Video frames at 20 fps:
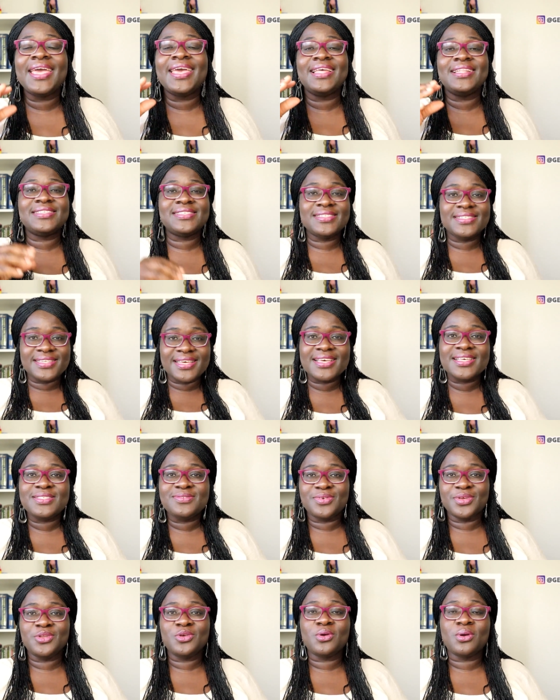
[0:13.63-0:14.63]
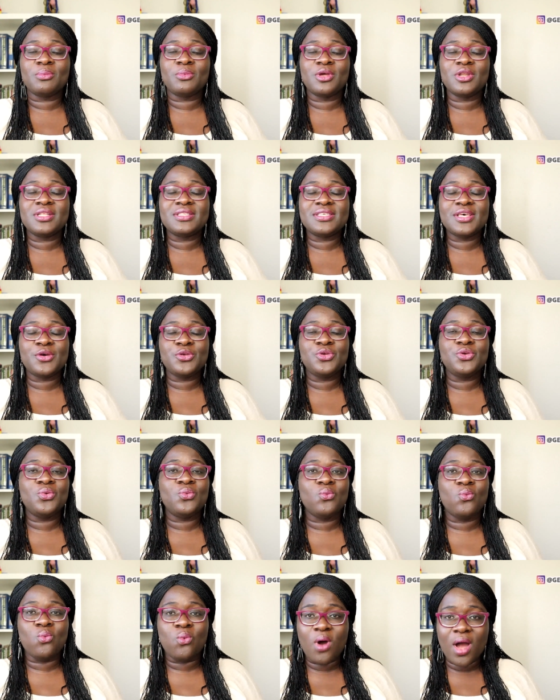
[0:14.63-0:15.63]
In today's video, I'm going to tell
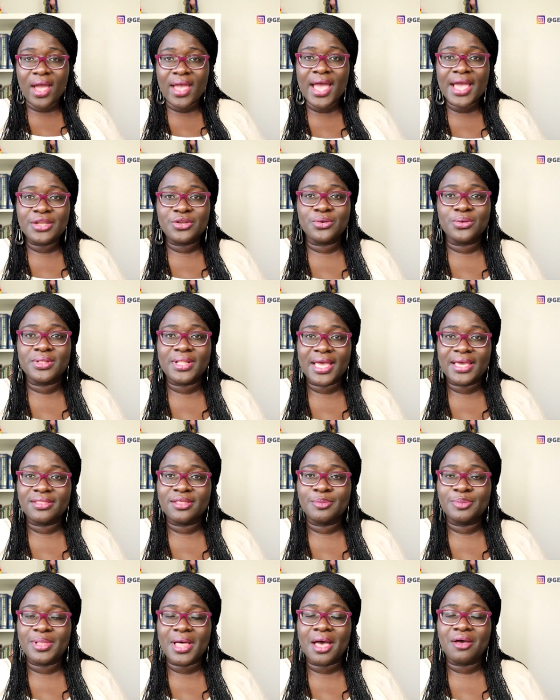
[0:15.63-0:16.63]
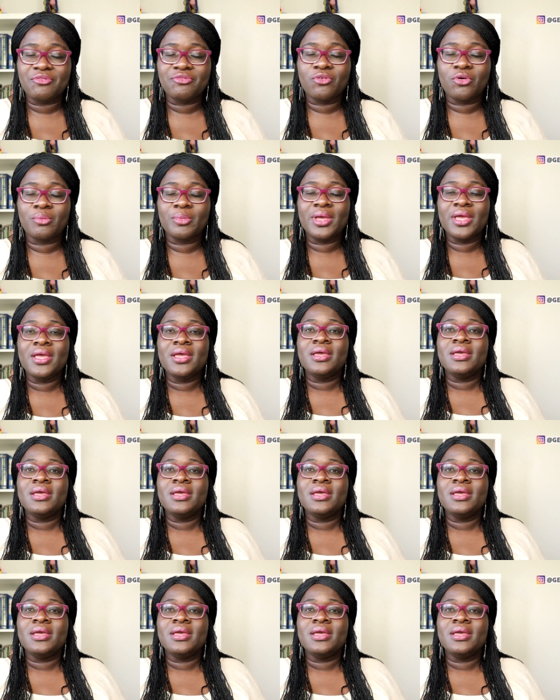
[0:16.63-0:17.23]
you why I don't like the platform